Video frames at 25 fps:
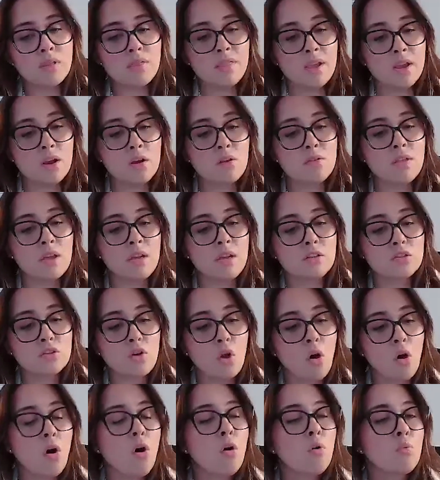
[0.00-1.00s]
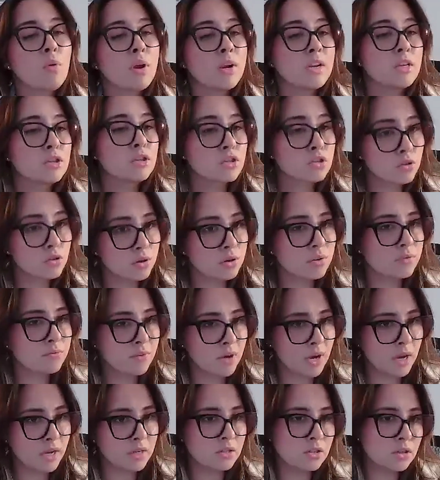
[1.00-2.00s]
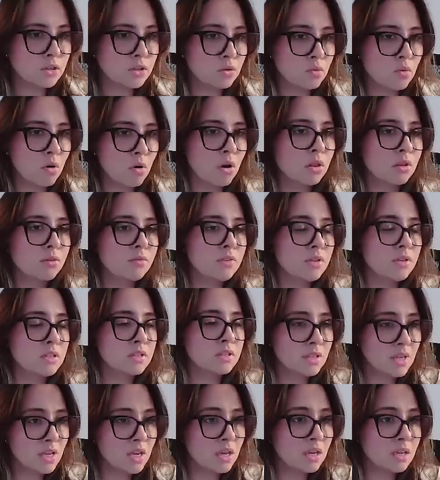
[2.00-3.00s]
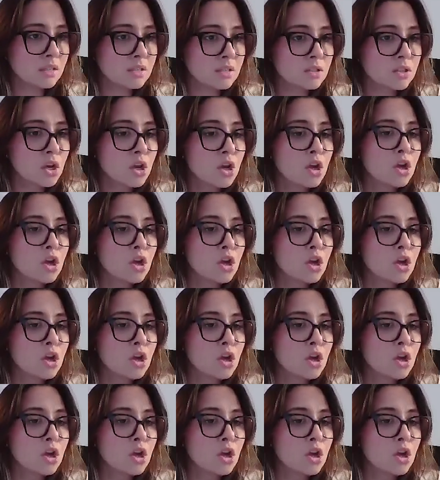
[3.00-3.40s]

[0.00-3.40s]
there that is already certified to do all of these things to